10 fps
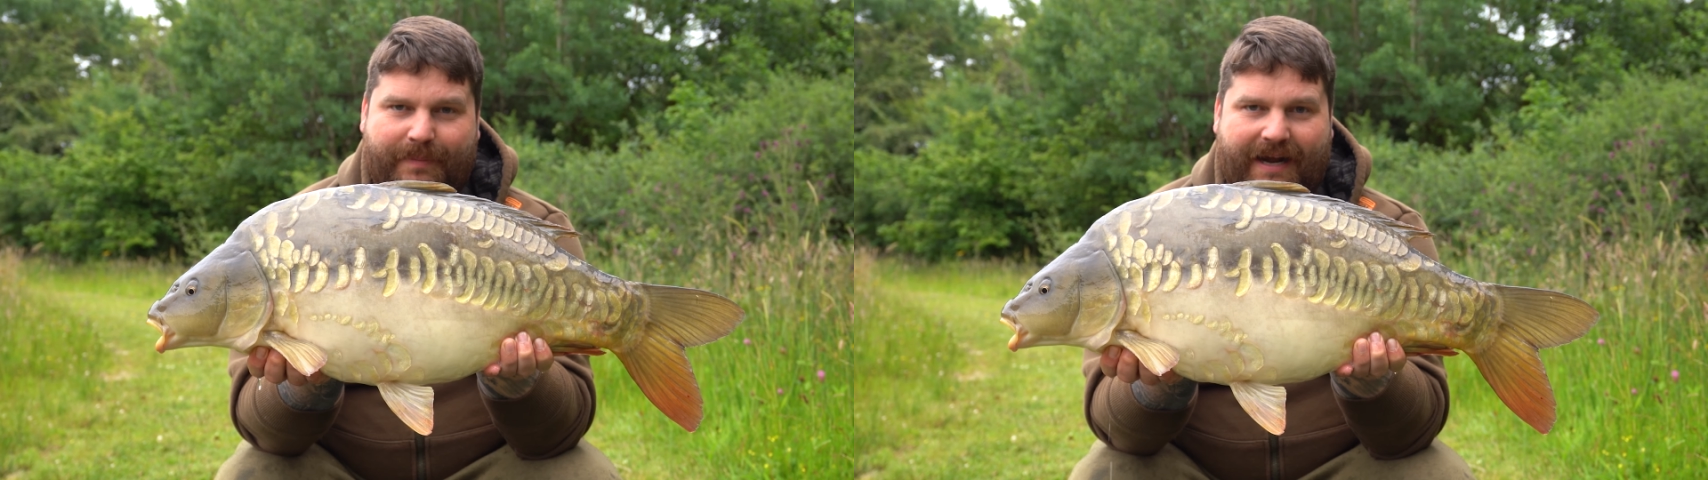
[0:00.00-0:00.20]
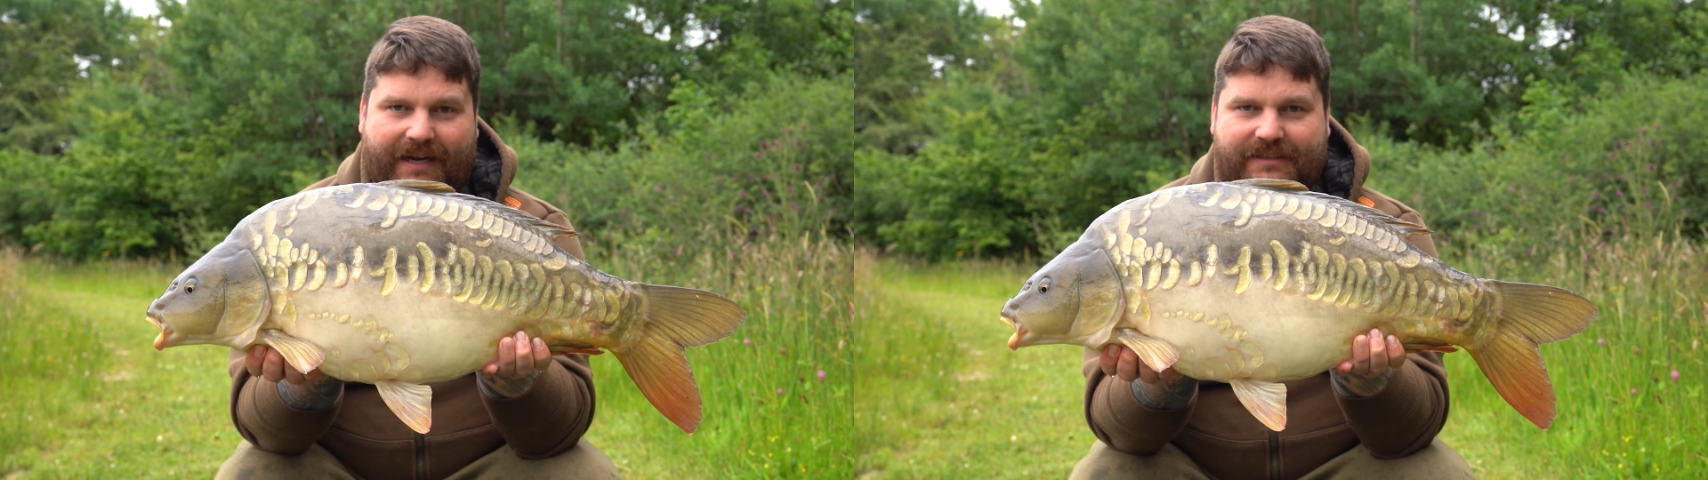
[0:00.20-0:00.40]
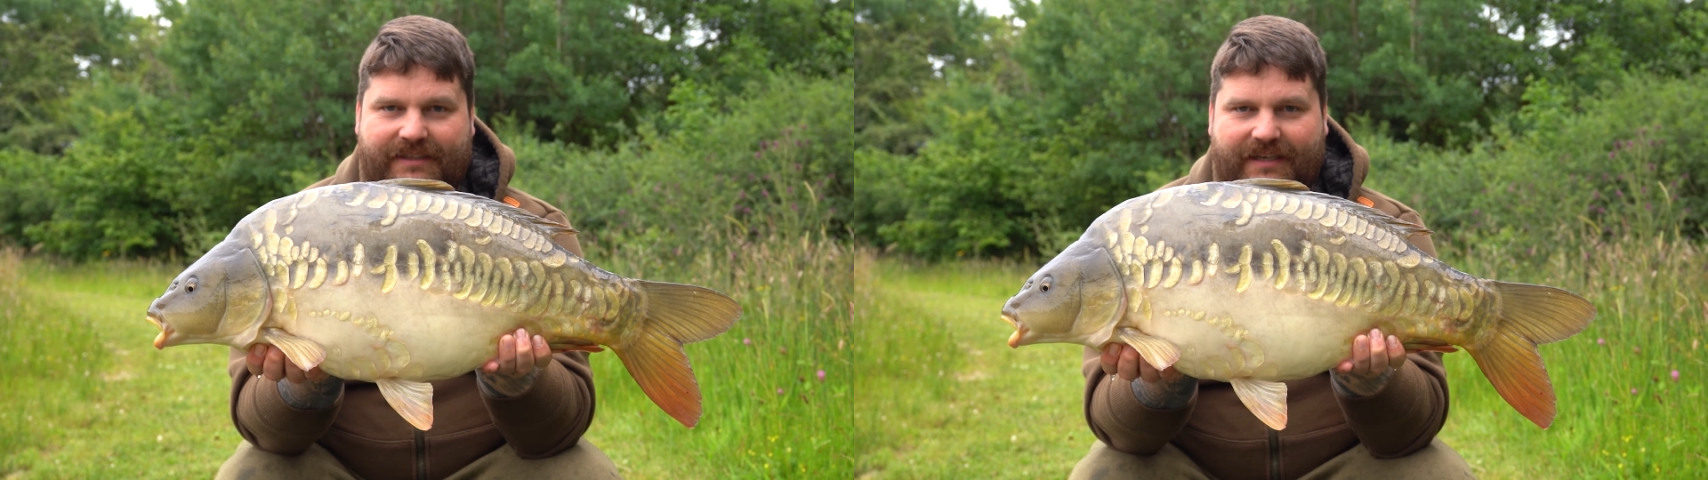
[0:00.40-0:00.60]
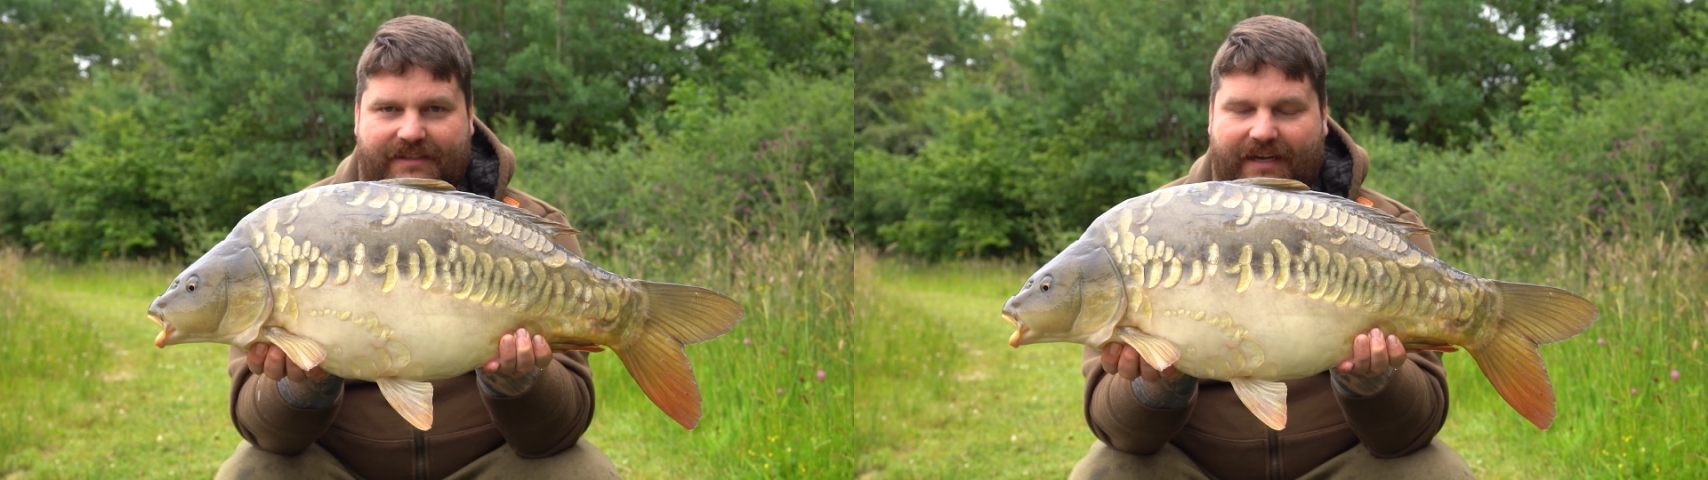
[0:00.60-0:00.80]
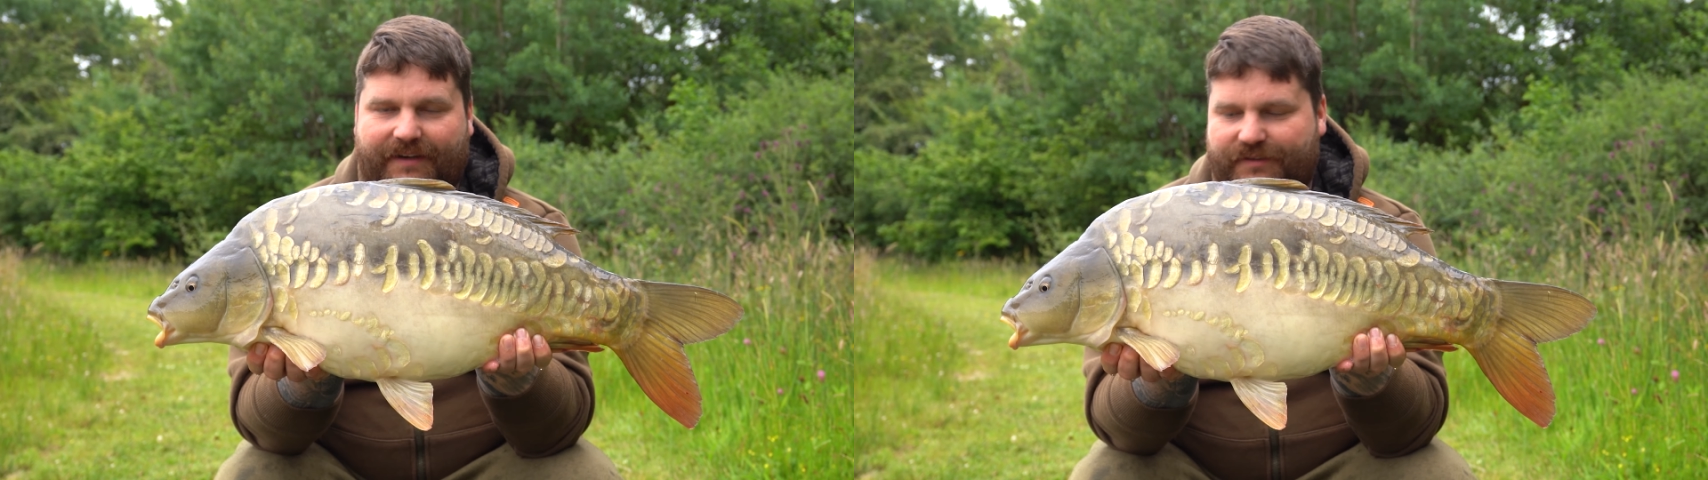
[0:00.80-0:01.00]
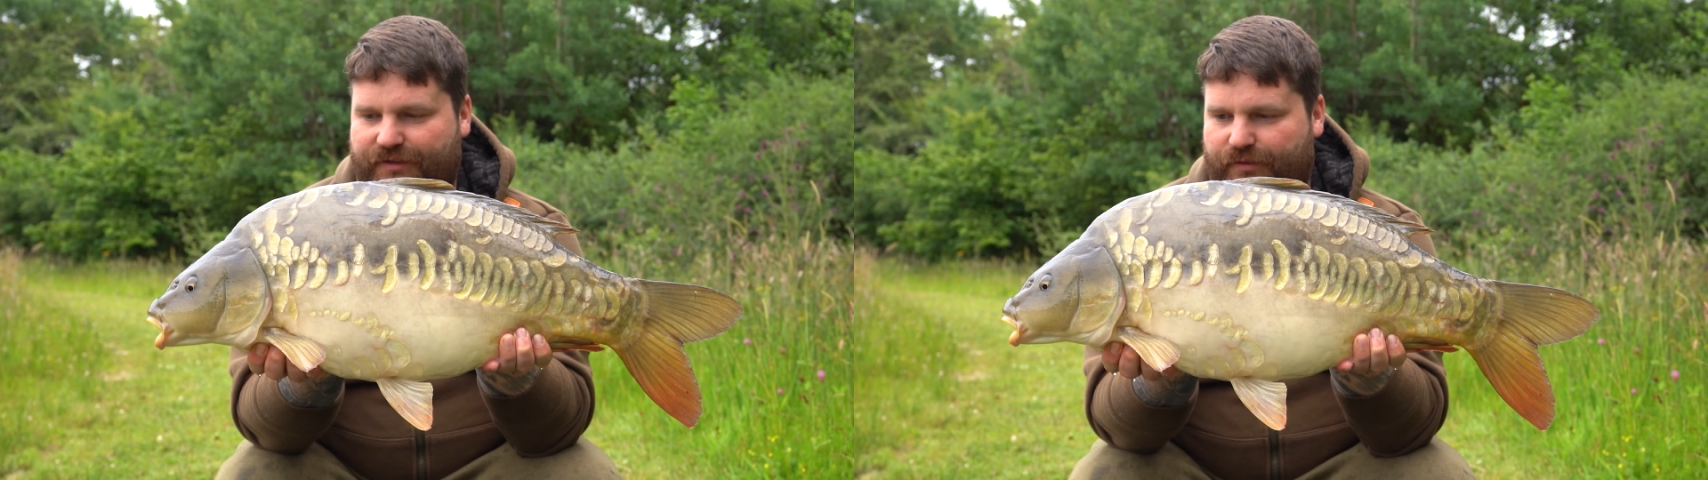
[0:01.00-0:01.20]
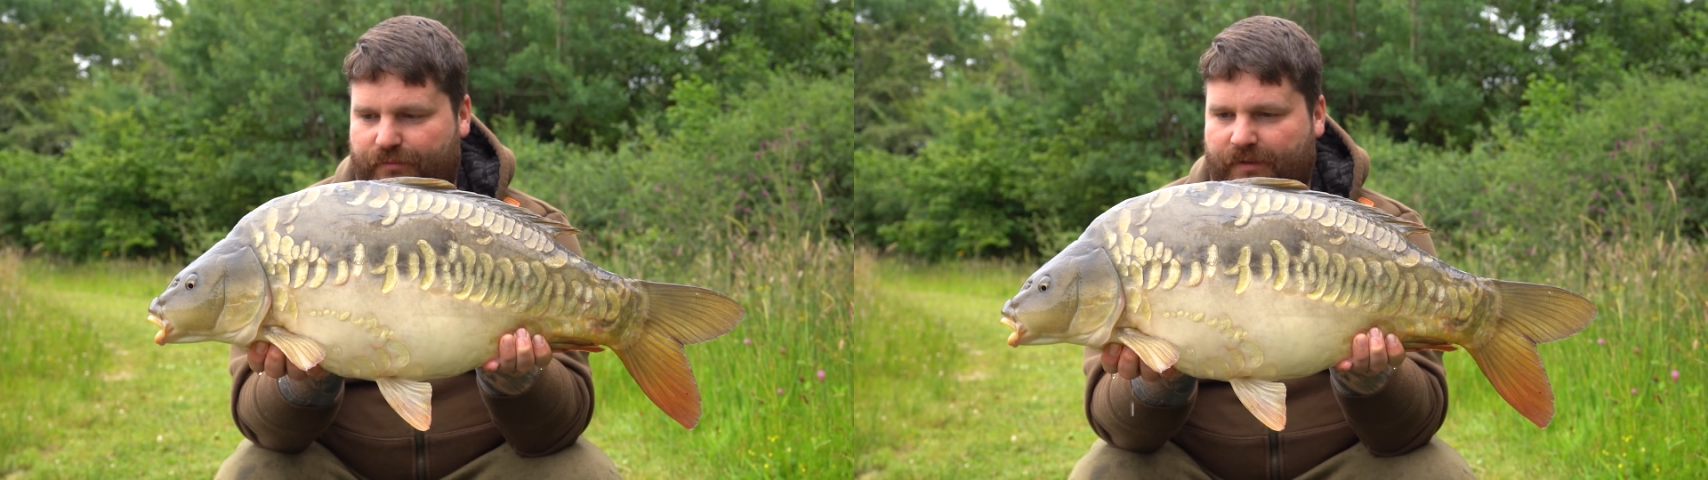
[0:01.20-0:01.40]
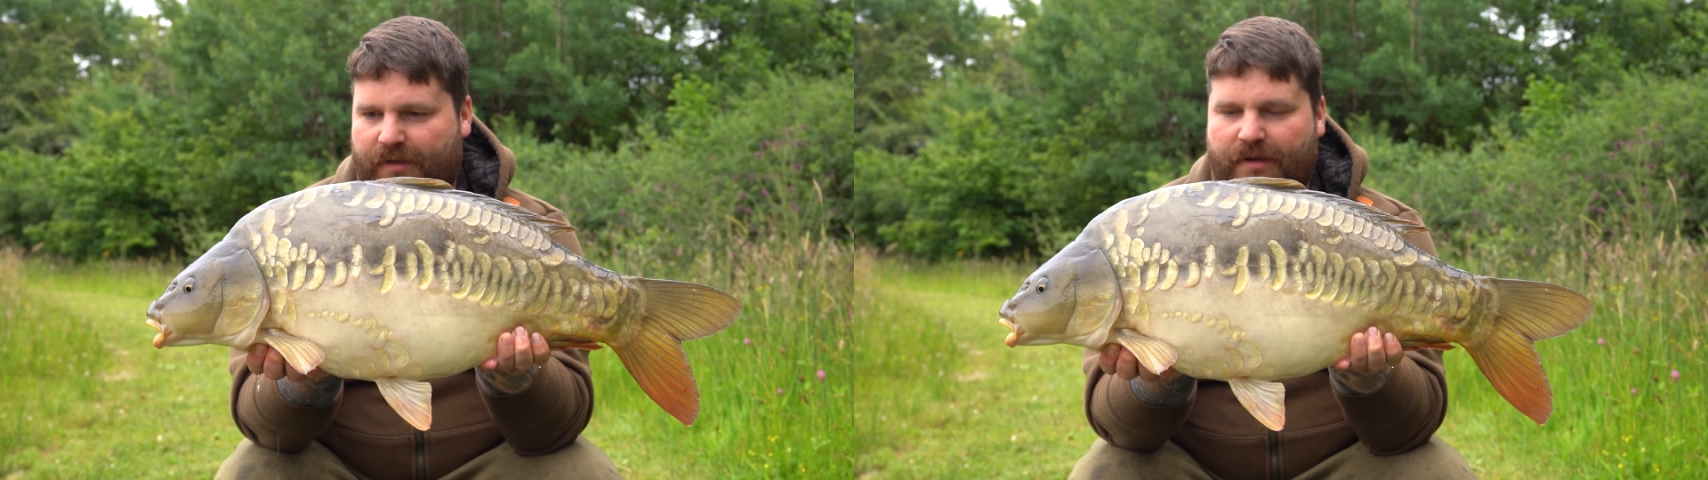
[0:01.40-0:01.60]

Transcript: pads yesterday afternoon